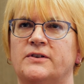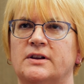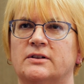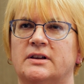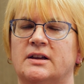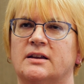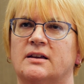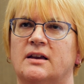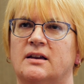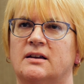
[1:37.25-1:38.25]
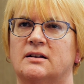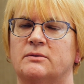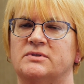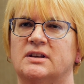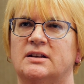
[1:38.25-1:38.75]
feeling, and
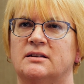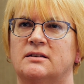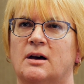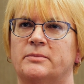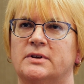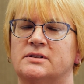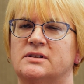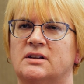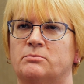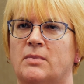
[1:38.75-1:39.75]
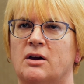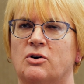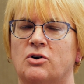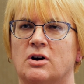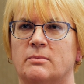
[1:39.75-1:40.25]
I was getting numbness in my
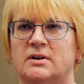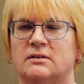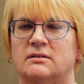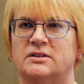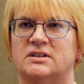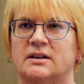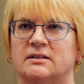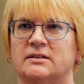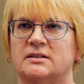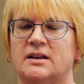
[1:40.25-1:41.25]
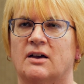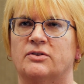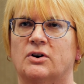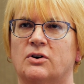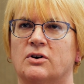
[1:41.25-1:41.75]
arm and the tingling
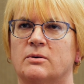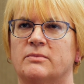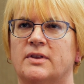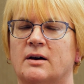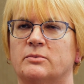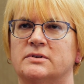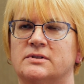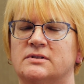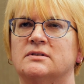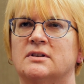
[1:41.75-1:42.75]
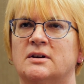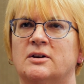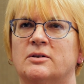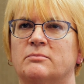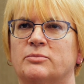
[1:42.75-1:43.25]
down the arm that was
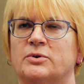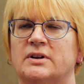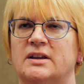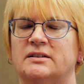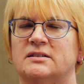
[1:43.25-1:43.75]
pretty